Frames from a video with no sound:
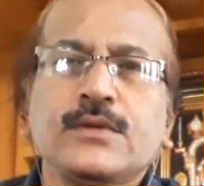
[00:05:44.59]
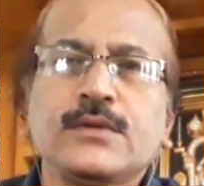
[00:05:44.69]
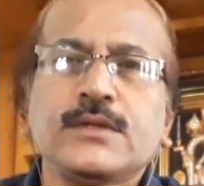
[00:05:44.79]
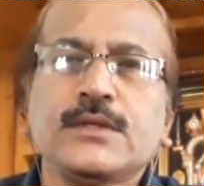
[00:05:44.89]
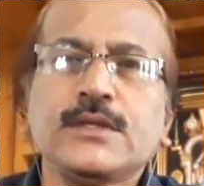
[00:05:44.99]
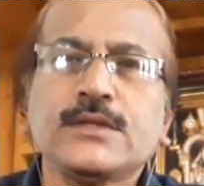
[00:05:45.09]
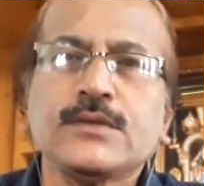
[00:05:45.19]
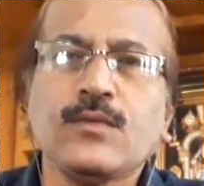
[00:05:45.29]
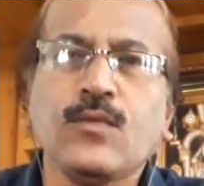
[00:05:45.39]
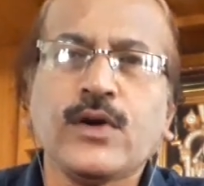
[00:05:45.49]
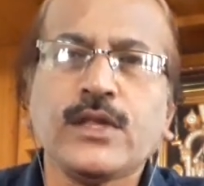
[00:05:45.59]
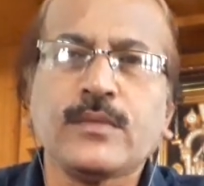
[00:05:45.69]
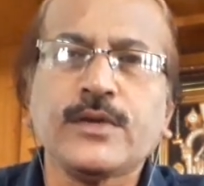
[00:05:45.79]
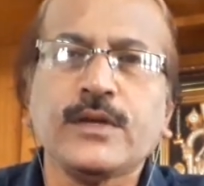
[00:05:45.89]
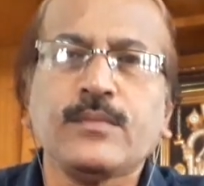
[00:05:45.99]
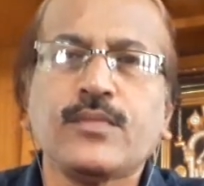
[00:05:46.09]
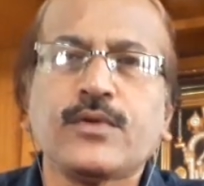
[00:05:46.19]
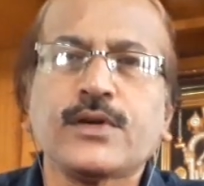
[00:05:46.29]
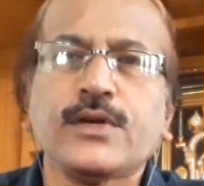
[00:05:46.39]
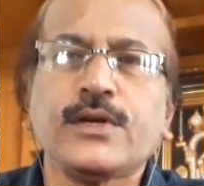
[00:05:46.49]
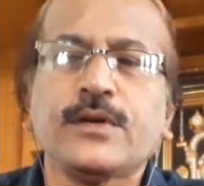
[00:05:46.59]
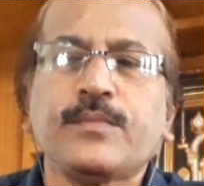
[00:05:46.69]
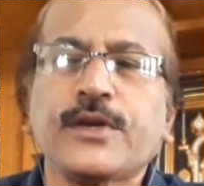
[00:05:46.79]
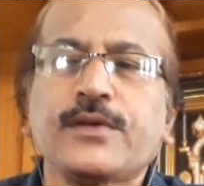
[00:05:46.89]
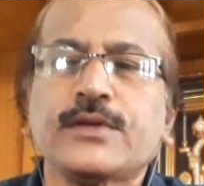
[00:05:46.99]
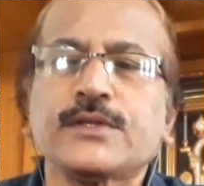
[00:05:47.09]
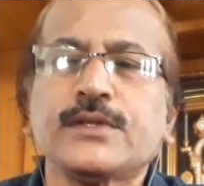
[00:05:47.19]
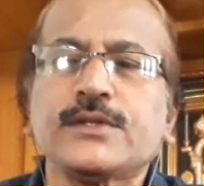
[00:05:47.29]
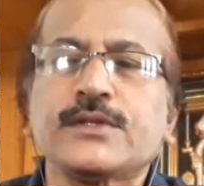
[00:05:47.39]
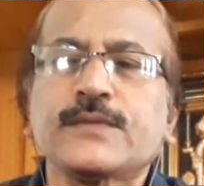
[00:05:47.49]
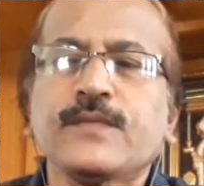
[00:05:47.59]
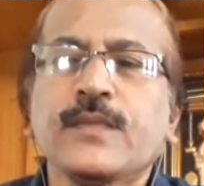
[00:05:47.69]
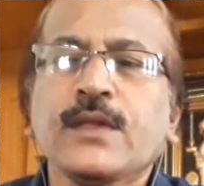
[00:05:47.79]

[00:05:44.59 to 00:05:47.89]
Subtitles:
This is one of the important precautions.